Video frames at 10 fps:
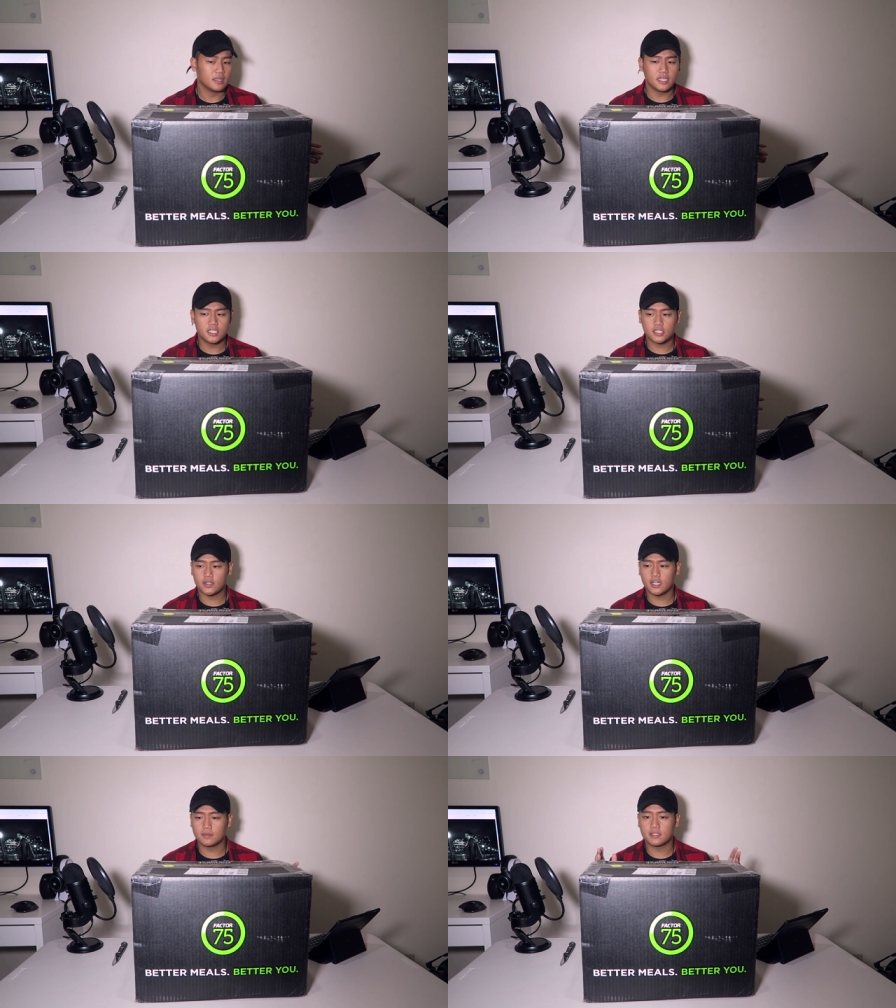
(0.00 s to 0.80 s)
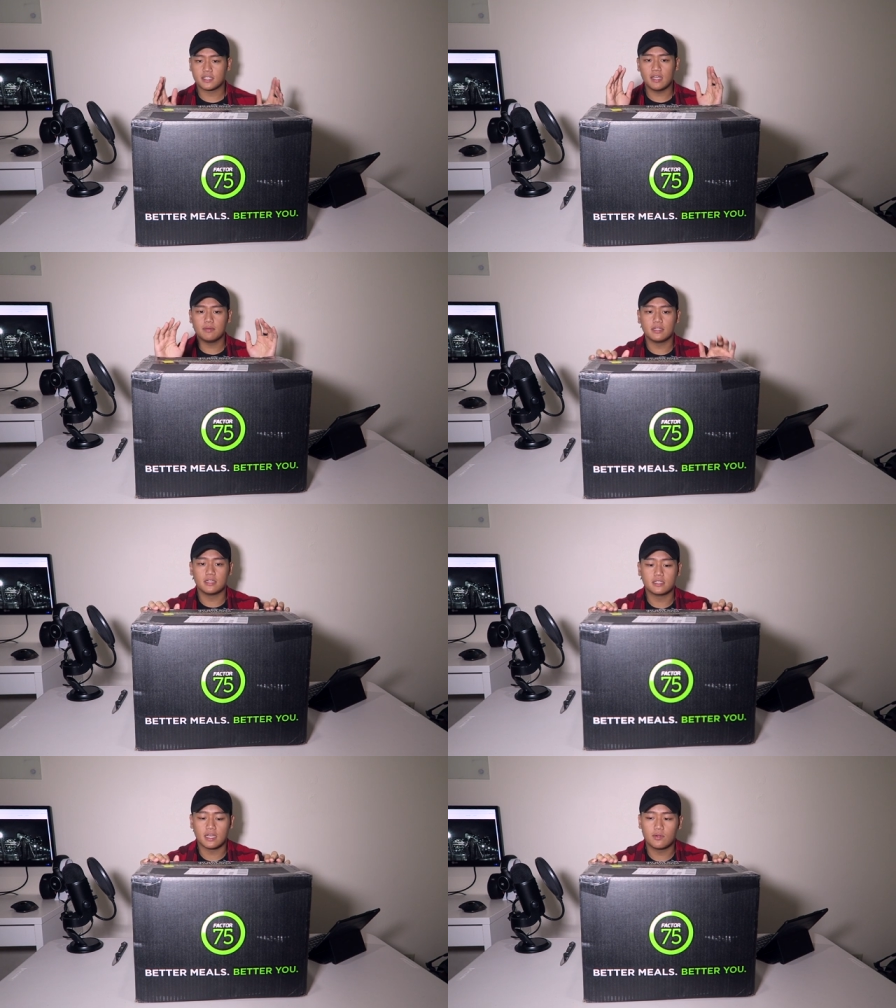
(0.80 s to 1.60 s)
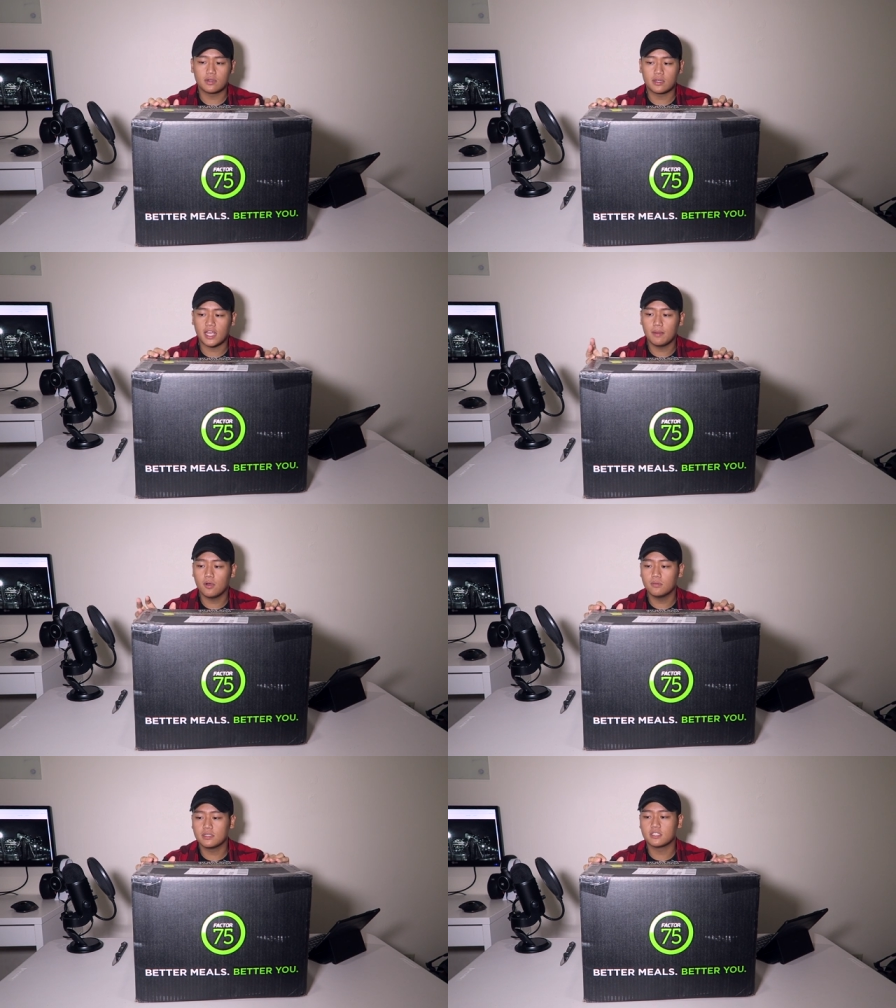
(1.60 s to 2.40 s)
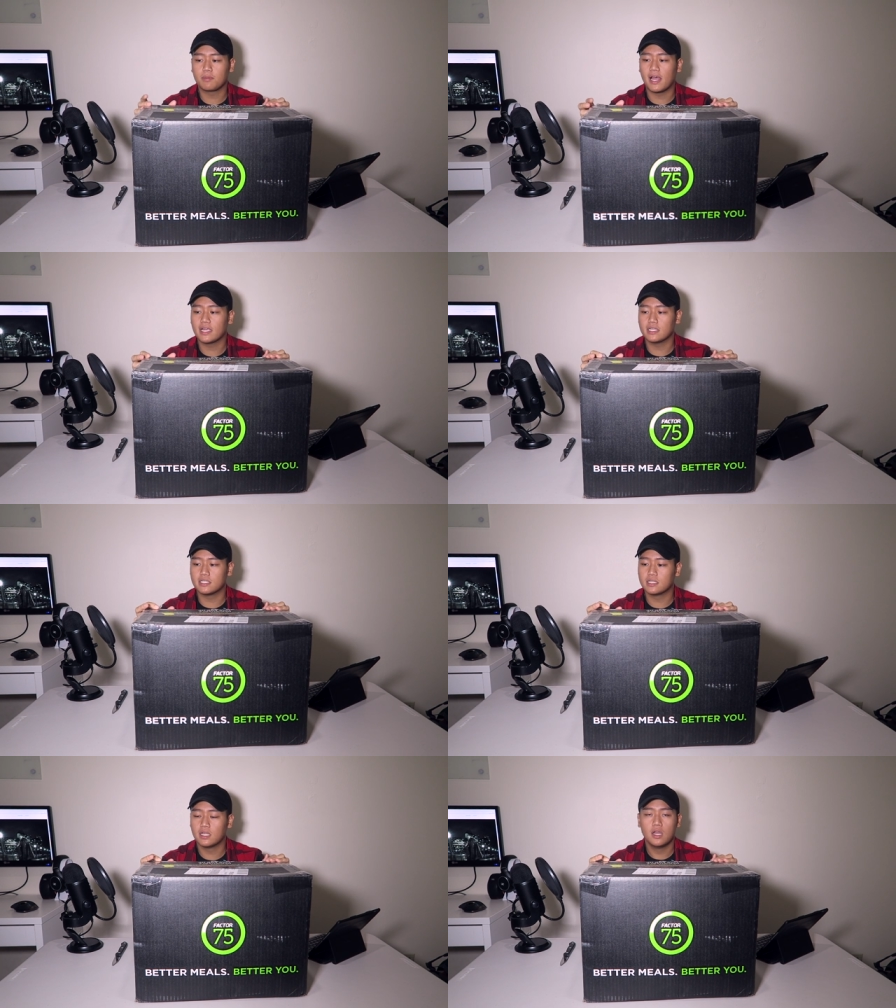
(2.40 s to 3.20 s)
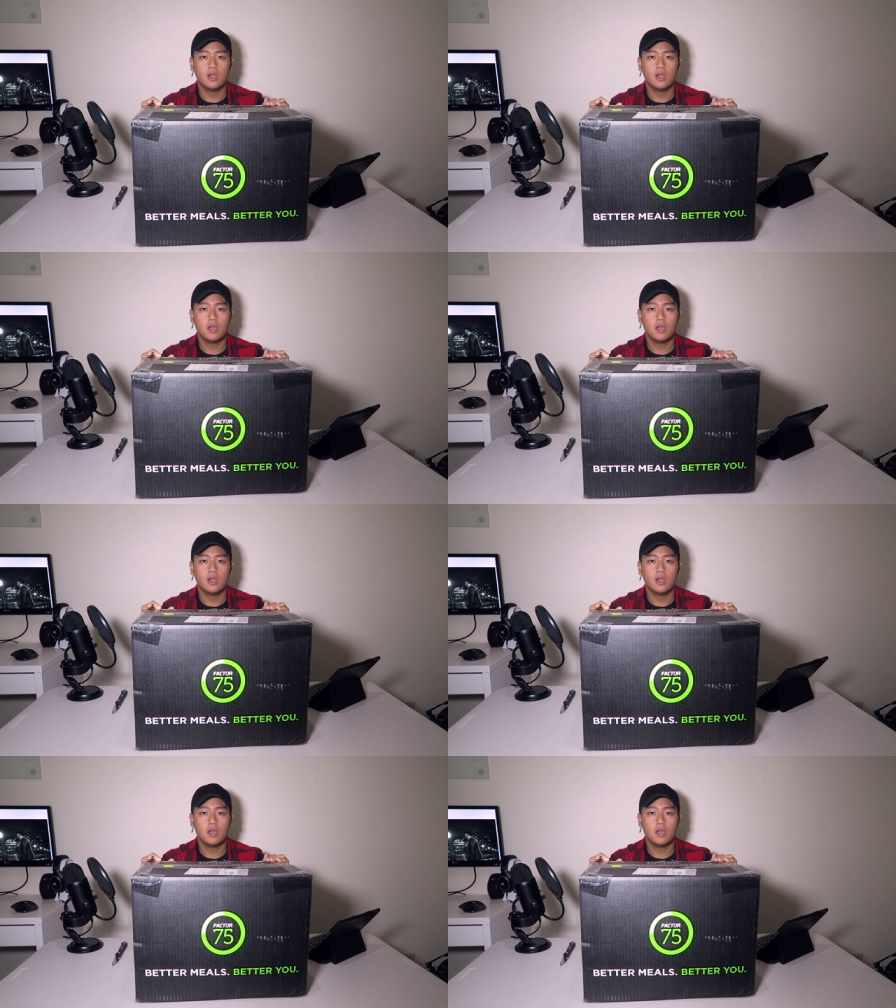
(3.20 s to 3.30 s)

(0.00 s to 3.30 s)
They just straight up sent me this. I came home to this package.